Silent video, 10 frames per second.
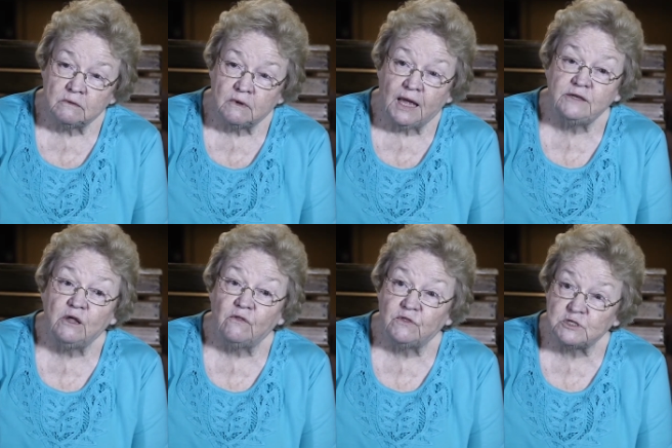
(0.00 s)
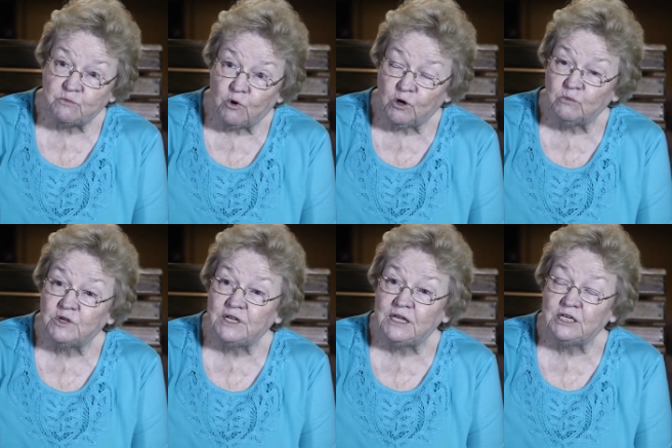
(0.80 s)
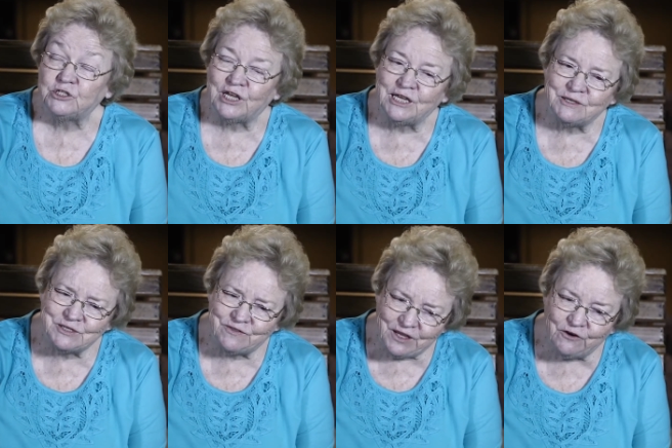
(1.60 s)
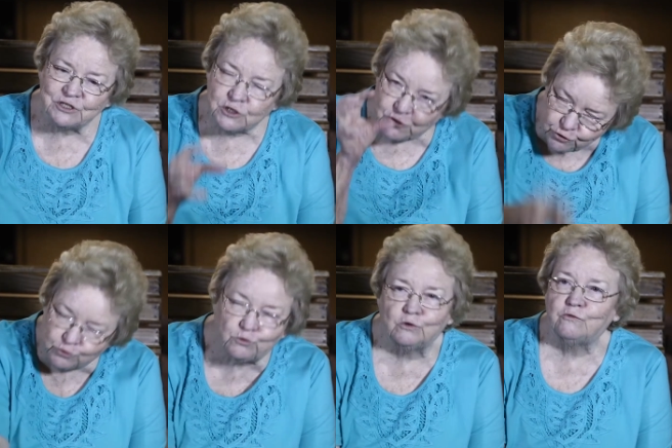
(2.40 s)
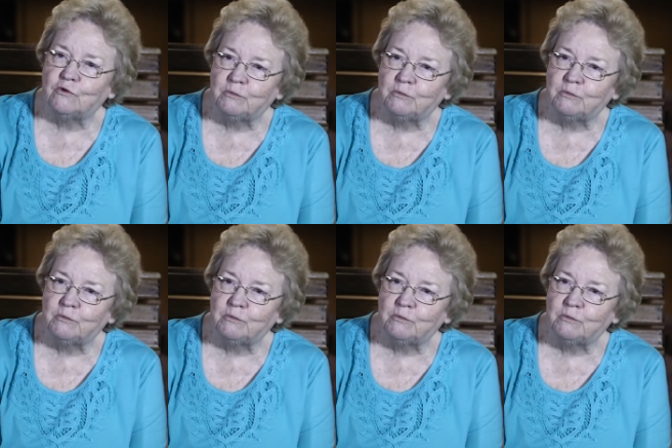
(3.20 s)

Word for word: I taught this program to teach. Theater is a tool for